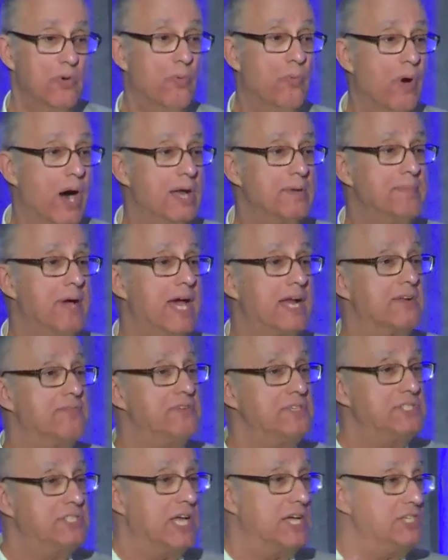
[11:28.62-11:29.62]
One
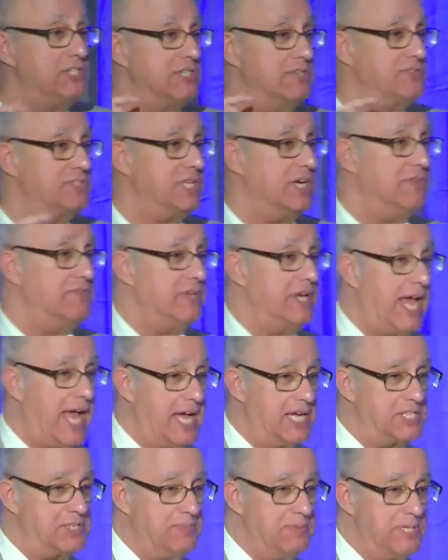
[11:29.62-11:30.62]
manifestation of
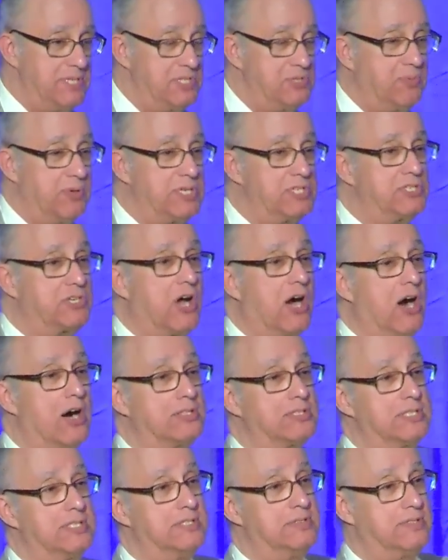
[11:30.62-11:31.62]
self-enhancement is what is
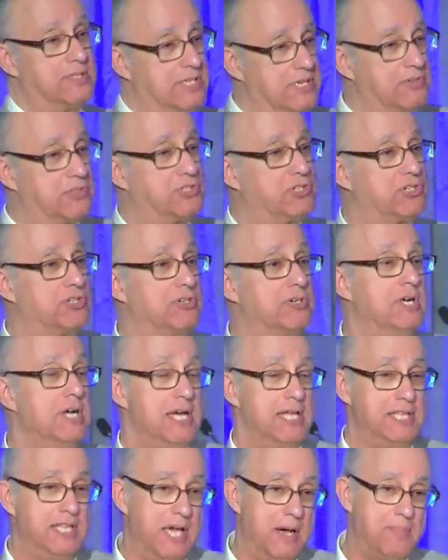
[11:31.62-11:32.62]
called in the literature
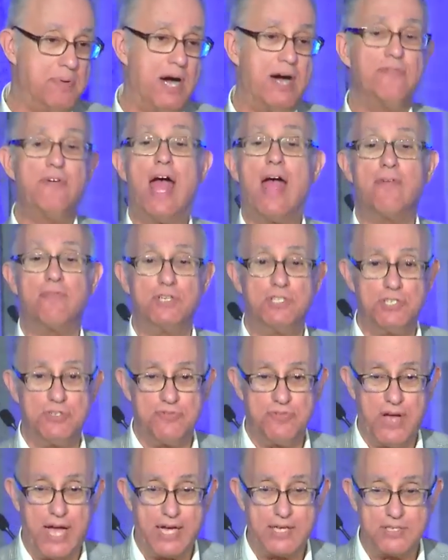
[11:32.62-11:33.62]
the above average
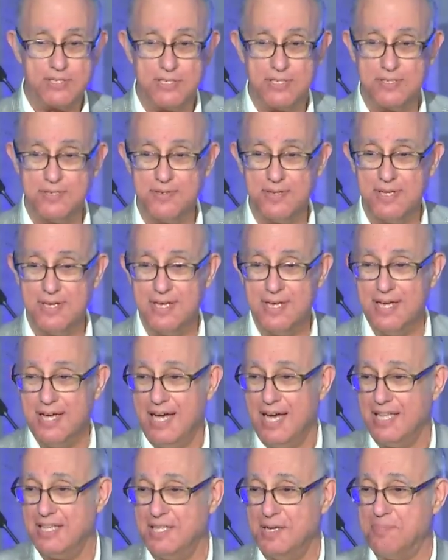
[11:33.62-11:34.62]
effect.
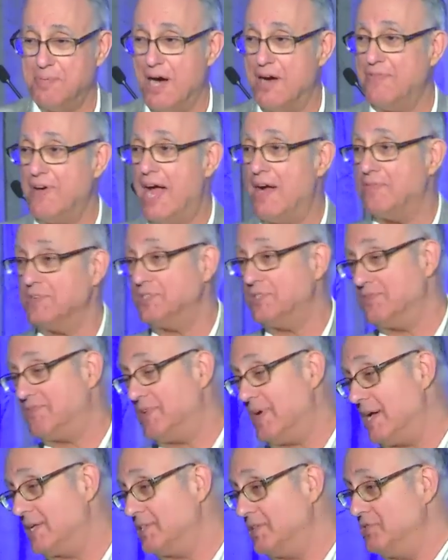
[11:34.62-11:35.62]
And the above average
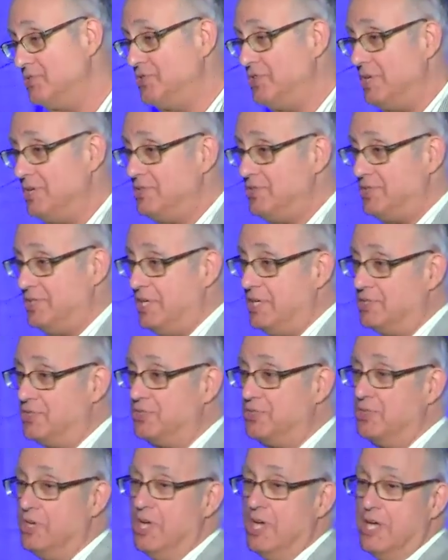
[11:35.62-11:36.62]
effect is just
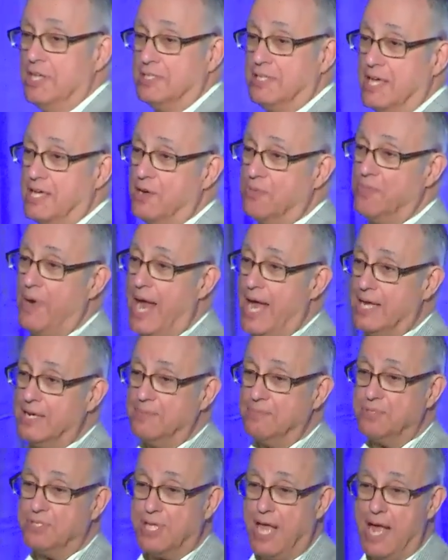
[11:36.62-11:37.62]
this. Take a
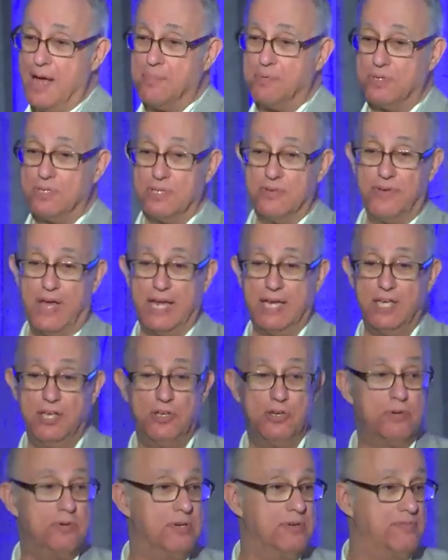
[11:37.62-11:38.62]
random sample of
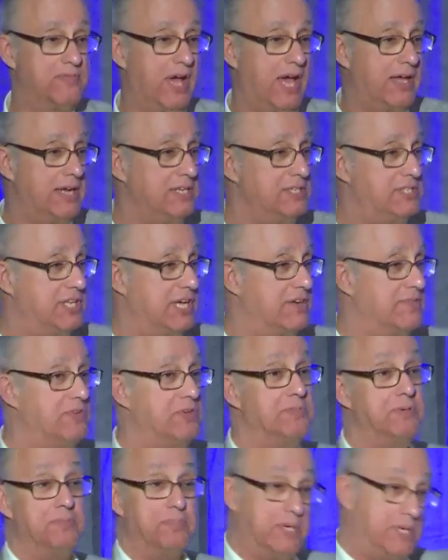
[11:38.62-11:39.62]
any, of any set of
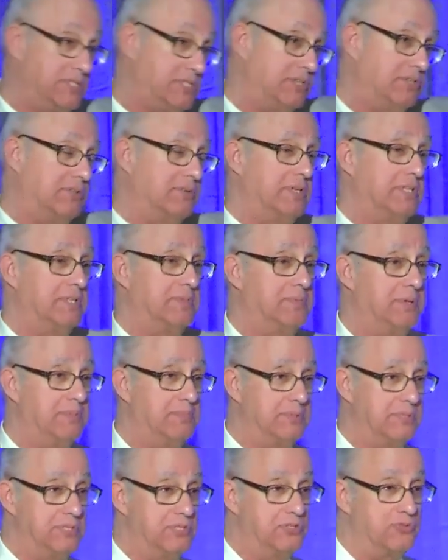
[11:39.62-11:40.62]
human beings, including the
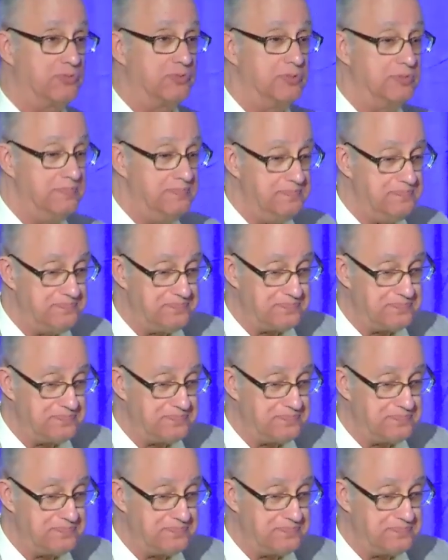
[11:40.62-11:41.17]
people in this room,